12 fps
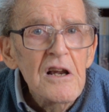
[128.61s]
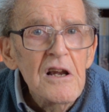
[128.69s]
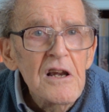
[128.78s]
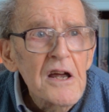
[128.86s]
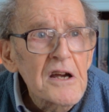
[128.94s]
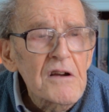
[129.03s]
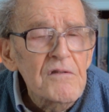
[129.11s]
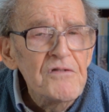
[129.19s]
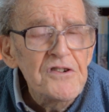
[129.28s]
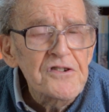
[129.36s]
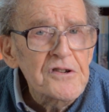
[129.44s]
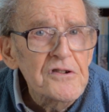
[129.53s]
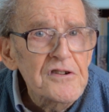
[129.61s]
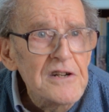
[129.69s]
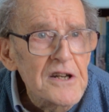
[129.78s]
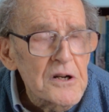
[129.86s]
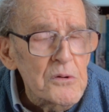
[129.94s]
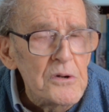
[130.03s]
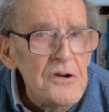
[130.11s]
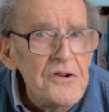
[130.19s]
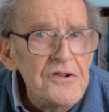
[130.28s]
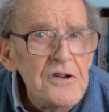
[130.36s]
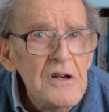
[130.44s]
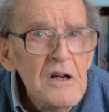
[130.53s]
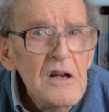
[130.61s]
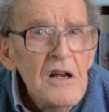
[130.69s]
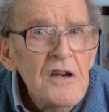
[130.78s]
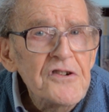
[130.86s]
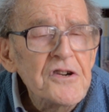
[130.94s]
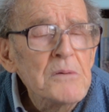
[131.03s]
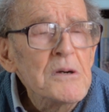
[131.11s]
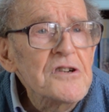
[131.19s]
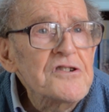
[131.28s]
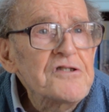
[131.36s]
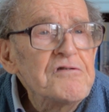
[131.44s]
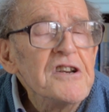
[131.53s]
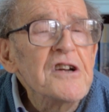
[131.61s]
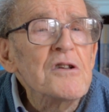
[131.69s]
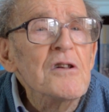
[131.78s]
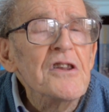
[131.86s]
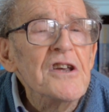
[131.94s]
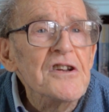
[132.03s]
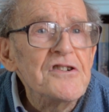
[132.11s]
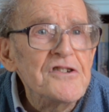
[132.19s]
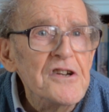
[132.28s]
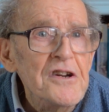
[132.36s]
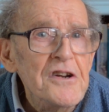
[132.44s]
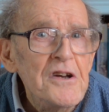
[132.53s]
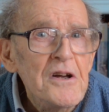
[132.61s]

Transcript: like viscous liquids, so much treacle, they said.